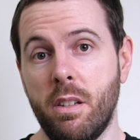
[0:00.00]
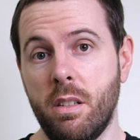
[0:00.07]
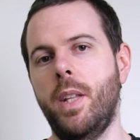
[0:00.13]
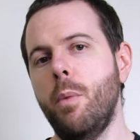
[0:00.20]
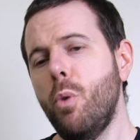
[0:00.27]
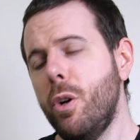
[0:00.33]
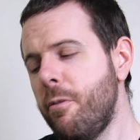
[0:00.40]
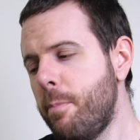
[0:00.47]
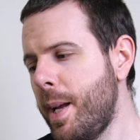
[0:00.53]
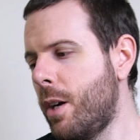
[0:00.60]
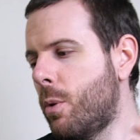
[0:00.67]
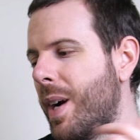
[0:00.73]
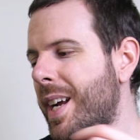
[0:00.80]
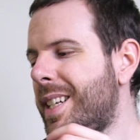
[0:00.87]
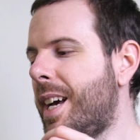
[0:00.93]
It would have been
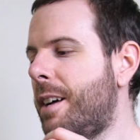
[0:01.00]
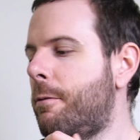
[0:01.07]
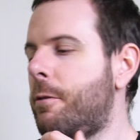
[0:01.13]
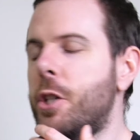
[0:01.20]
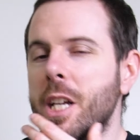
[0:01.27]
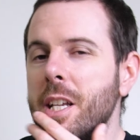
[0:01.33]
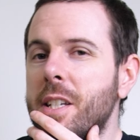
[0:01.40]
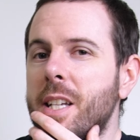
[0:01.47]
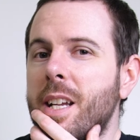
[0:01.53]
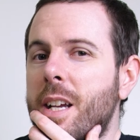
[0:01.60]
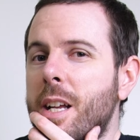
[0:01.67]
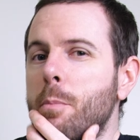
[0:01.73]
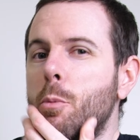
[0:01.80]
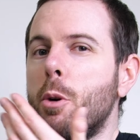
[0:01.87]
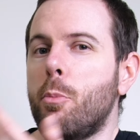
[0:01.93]
great to have G-Sync in
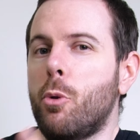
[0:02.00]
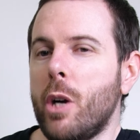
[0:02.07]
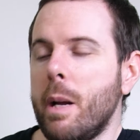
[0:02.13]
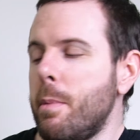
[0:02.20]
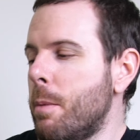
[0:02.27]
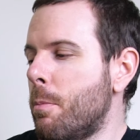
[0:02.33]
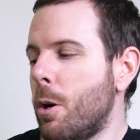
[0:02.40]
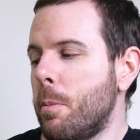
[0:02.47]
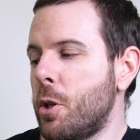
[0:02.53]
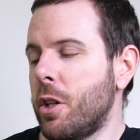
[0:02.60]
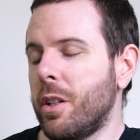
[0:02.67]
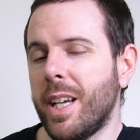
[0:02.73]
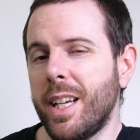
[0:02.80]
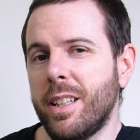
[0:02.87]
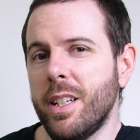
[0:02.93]
a more premium option
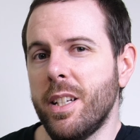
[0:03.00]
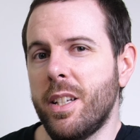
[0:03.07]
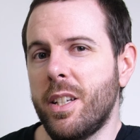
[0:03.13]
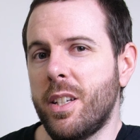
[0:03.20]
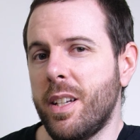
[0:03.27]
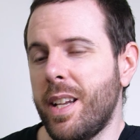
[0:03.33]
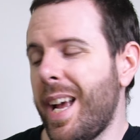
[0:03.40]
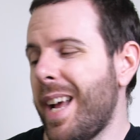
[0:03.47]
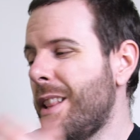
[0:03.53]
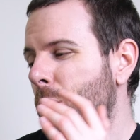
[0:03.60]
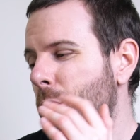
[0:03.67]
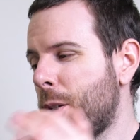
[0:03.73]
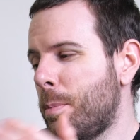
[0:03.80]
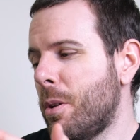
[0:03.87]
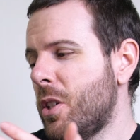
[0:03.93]
like this, and the
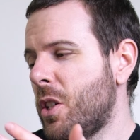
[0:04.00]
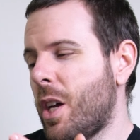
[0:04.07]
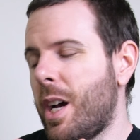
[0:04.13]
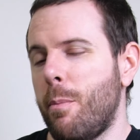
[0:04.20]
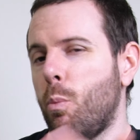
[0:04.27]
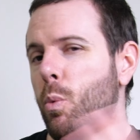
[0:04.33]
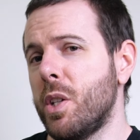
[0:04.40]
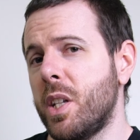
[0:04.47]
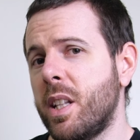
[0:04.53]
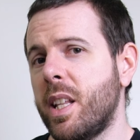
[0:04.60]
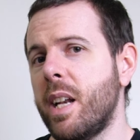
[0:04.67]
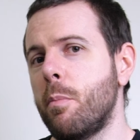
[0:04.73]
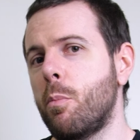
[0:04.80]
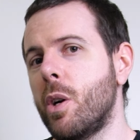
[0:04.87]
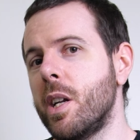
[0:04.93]
response time wasn't that
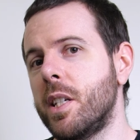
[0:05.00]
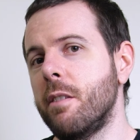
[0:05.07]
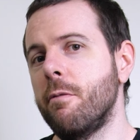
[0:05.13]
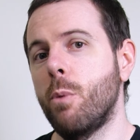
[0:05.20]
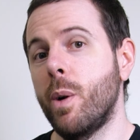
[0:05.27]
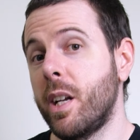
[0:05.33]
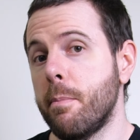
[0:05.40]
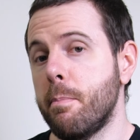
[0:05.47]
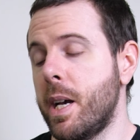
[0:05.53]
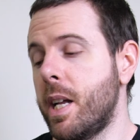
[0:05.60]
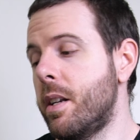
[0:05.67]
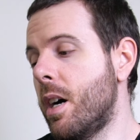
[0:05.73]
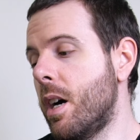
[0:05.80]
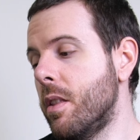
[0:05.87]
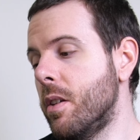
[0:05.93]
impressive when compared
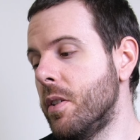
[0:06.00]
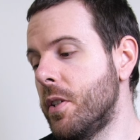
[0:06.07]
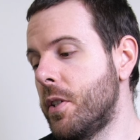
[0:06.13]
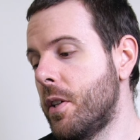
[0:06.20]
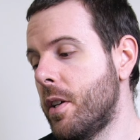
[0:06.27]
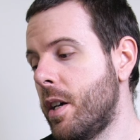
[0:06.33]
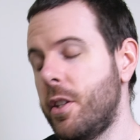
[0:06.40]
to others.